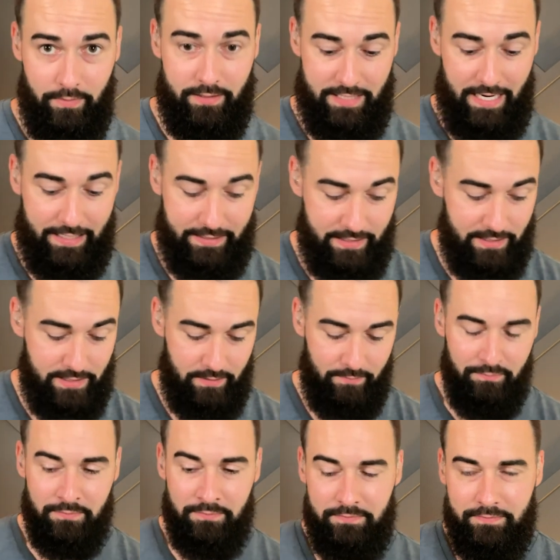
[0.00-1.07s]
the, second this?
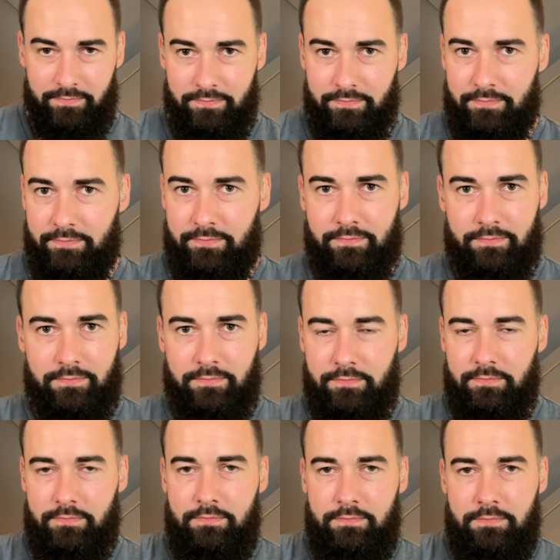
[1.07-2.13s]
Exact, yeah. Oh, I
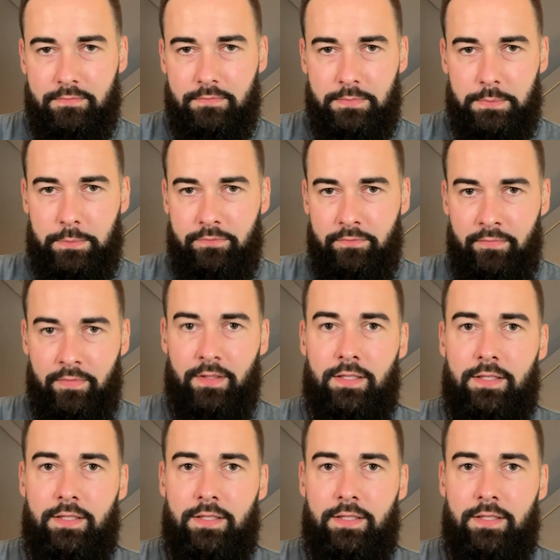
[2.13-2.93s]
got a ton of pushback.